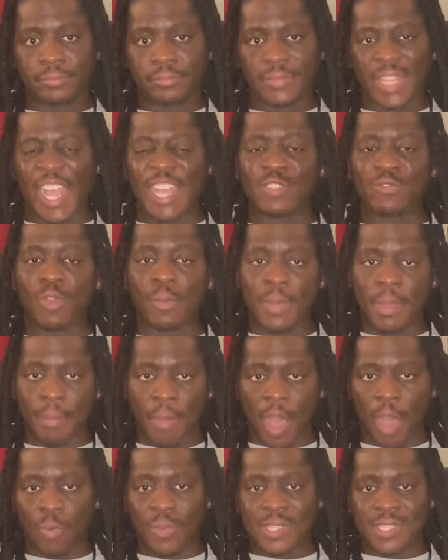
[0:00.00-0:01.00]
As Remy
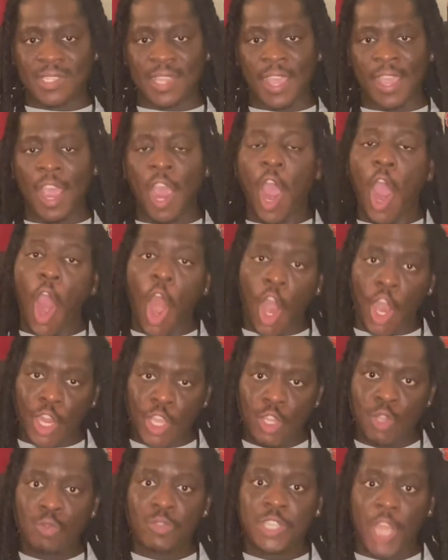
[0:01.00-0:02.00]
Ma would say, are
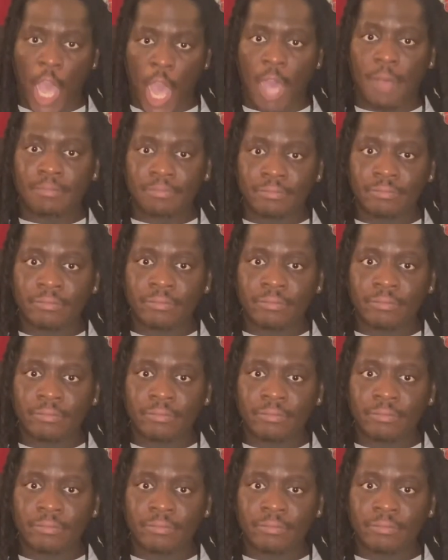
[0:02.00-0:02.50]
you dumb?